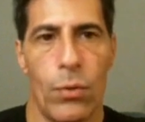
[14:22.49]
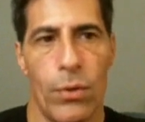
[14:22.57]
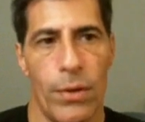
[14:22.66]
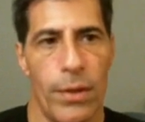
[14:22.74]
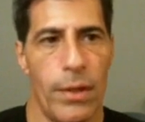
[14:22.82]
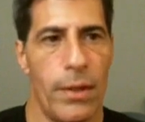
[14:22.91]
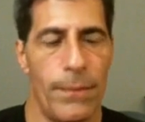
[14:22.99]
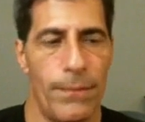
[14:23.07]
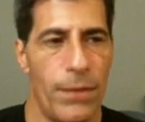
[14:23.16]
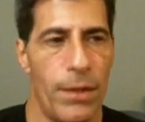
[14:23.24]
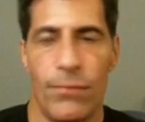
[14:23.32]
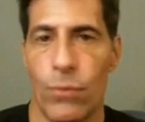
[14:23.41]
or the
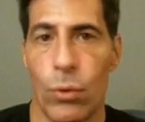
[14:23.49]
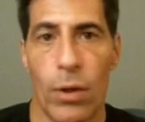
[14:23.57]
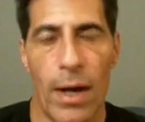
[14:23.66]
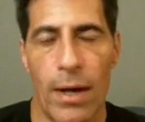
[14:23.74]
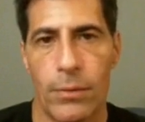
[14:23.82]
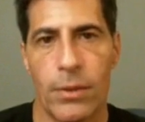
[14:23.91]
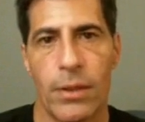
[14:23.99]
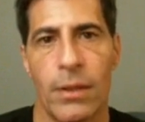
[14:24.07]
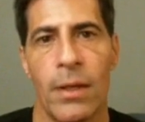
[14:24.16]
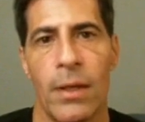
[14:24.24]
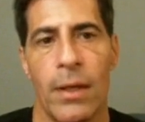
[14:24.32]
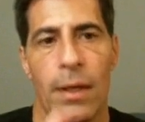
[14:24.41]
the four hour,